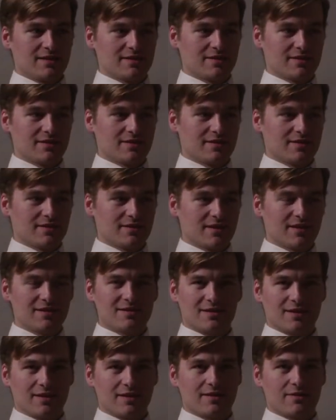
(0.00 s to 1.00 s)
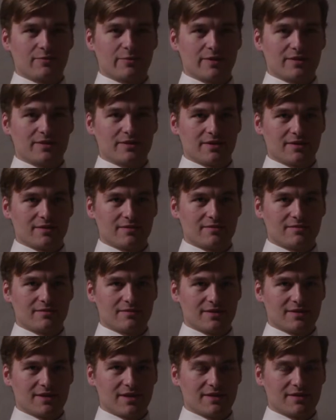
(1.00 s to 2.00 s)
So that's kind of the reason
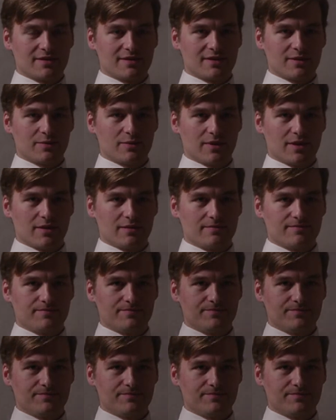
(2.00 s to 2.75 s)
I decided to stick with it.